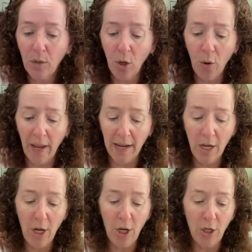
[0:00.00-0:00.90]
Okay.
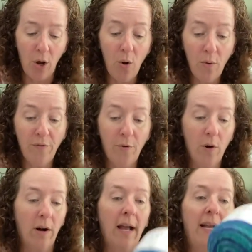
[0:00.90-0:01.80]
Oh,
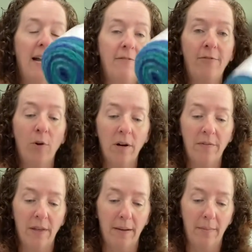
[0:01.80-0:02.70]
4. I got 4 of
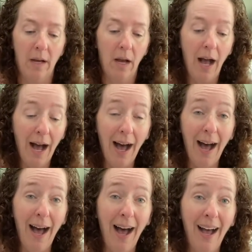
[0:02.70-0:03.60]
them.
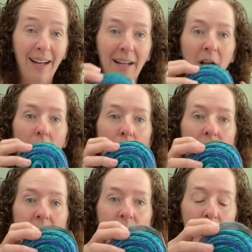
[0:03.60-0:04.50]

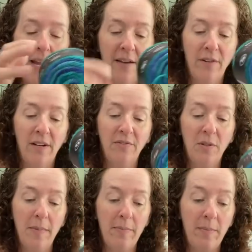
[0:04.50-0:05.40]
Okay, so I have enough to
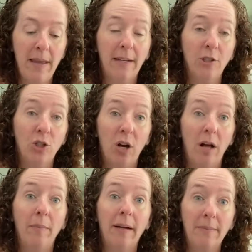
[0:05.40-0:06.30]
maybe make a
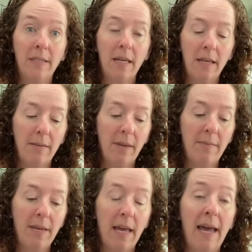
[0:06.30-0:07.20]
shawl, but I'm thinking
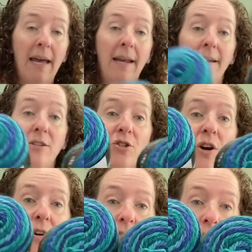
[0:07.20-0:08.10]
maybe a hat and a
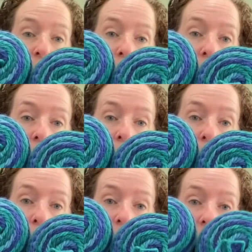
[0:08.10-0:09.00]
scarf.
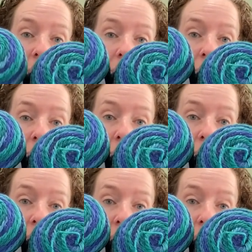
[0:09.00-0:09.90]
We'll see.
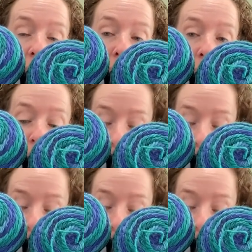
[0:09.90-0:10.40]
We'll see what happens.